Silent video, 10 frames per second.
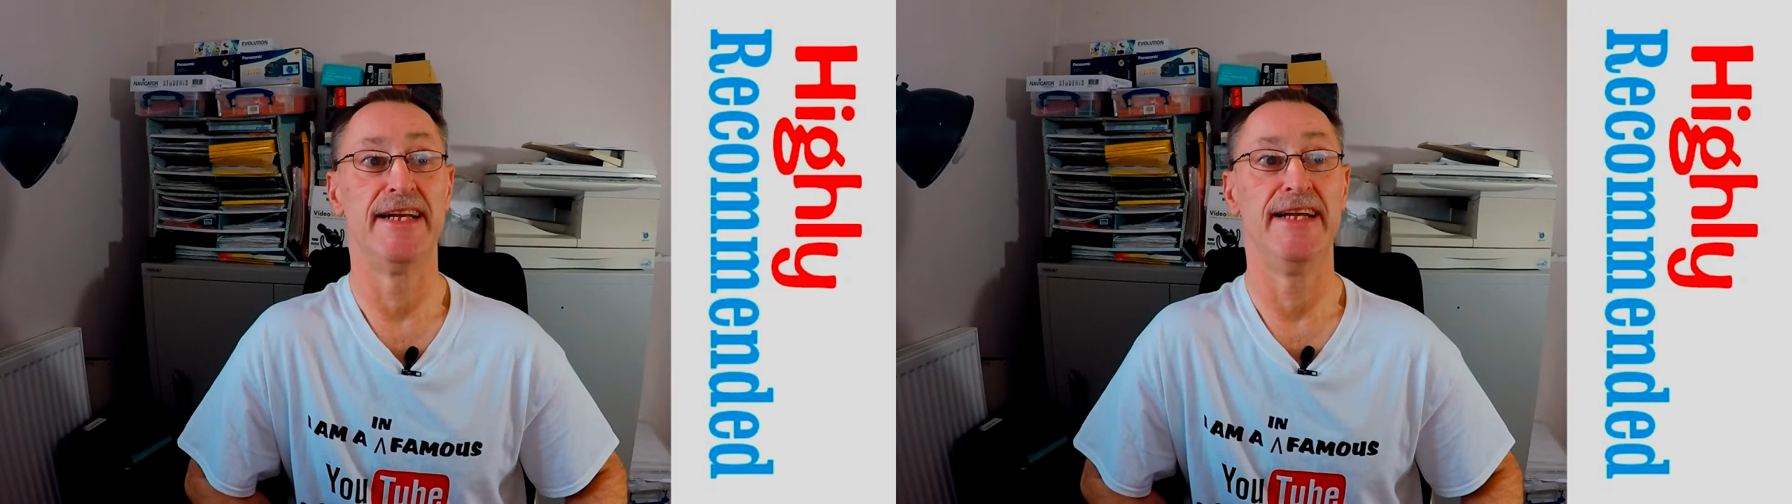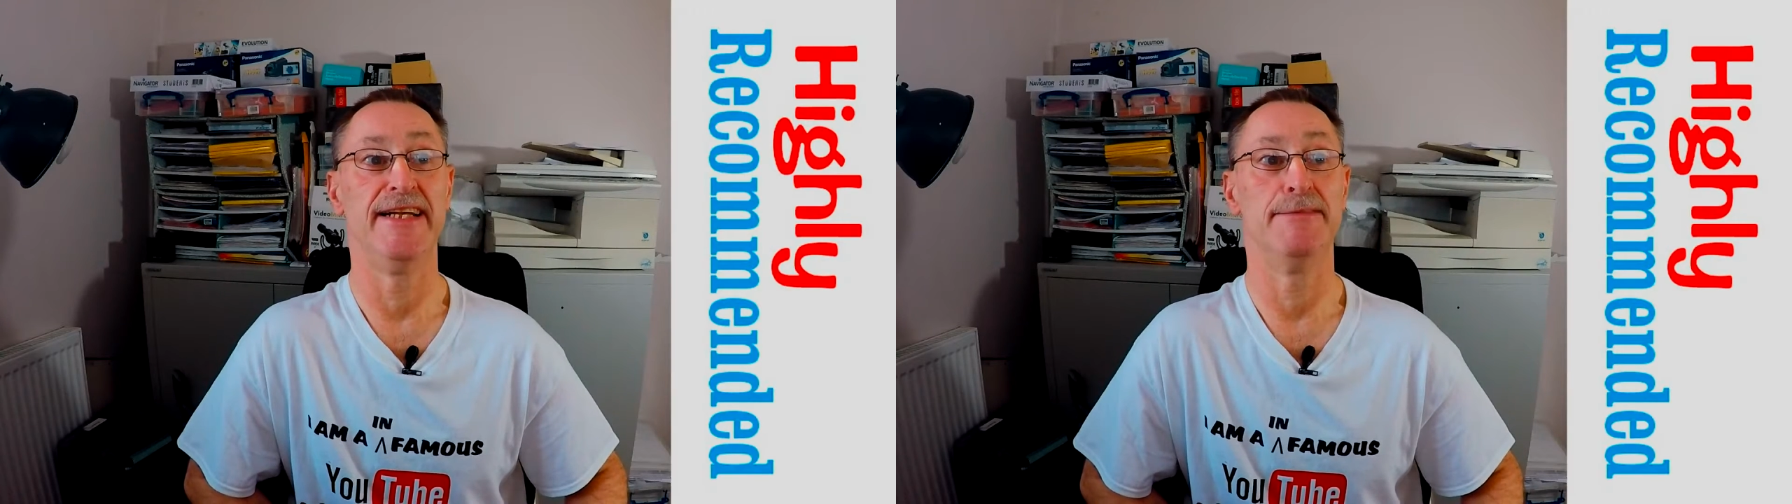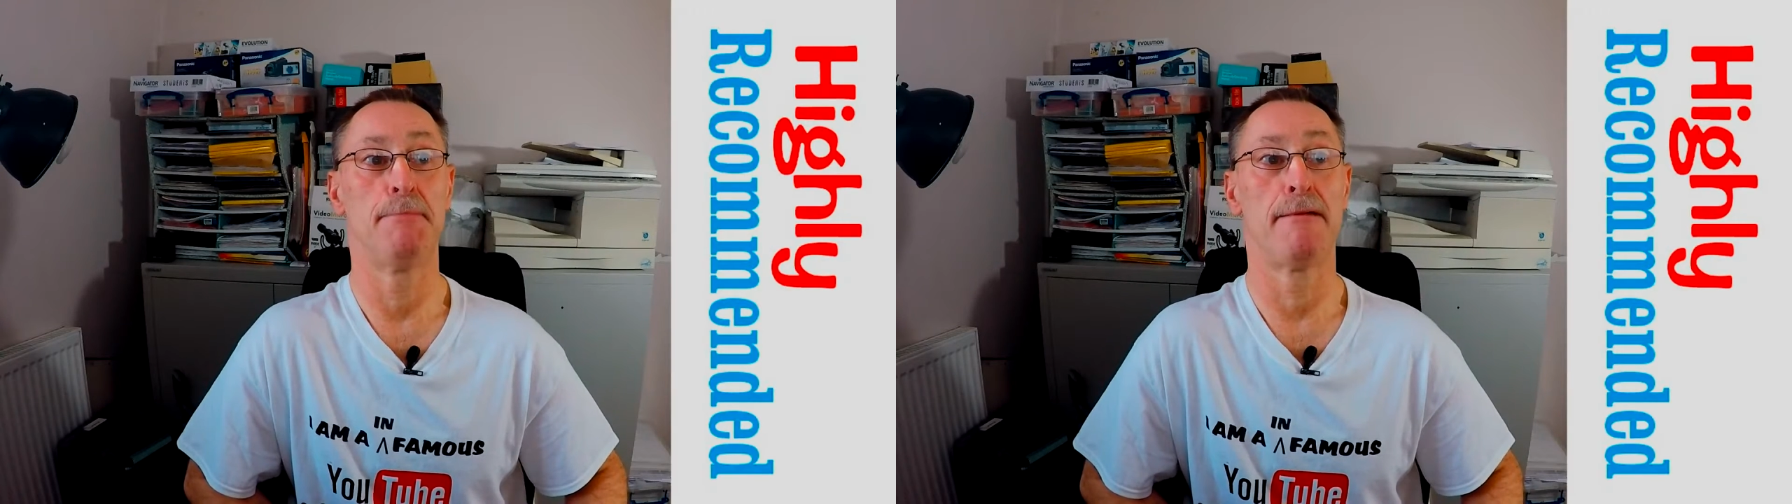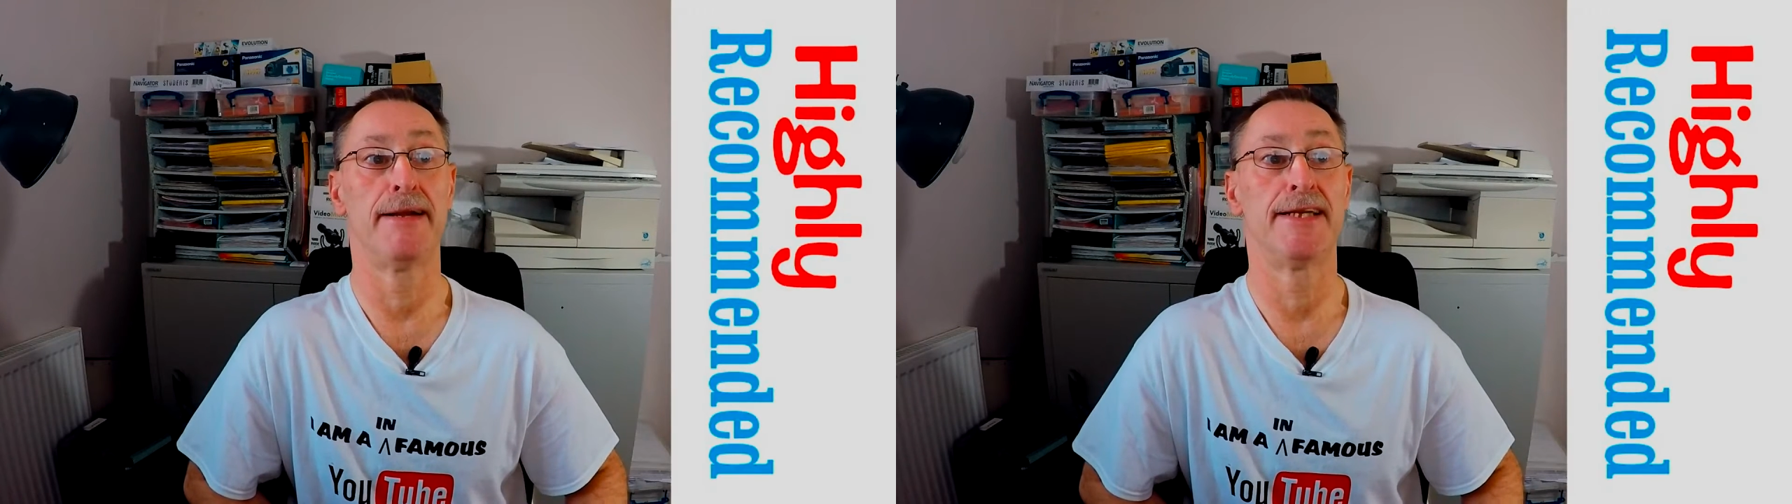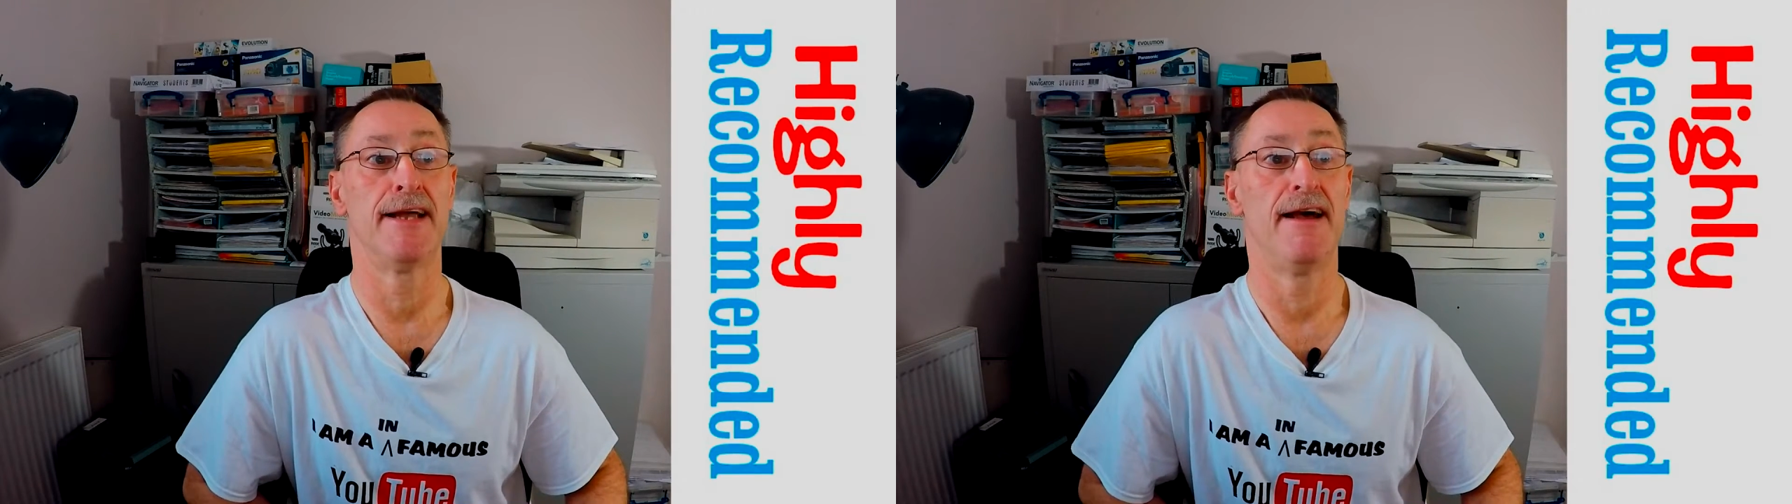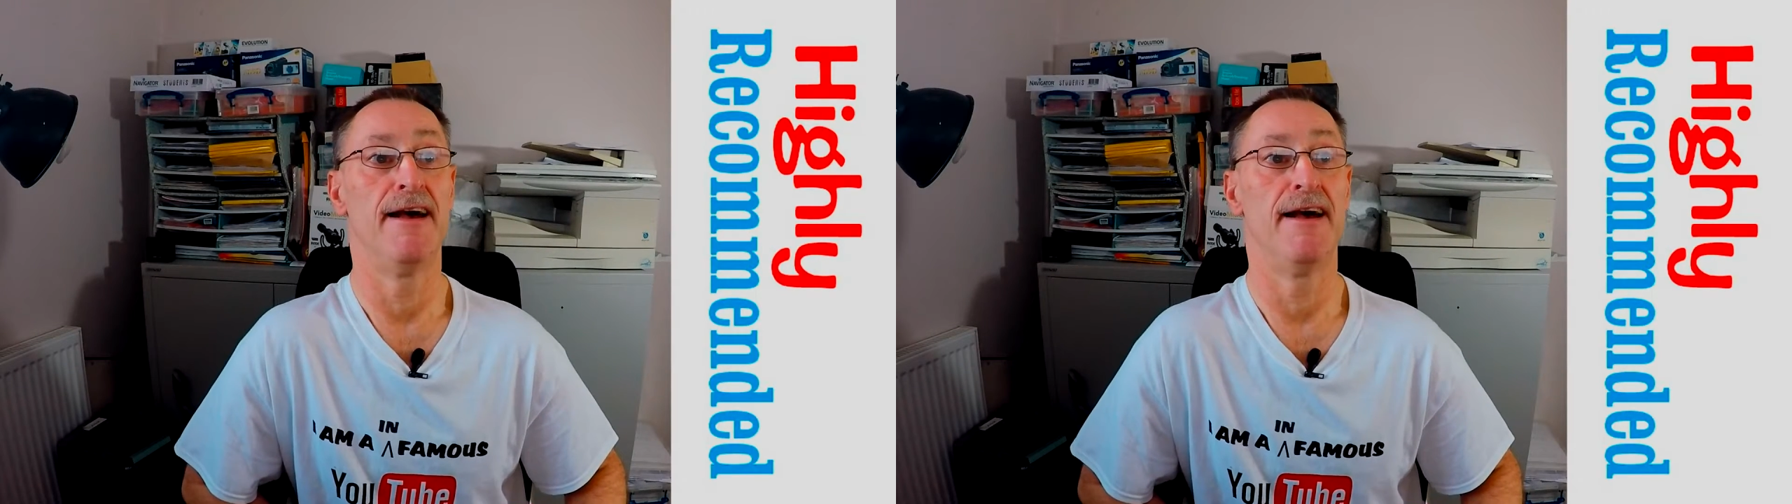he's married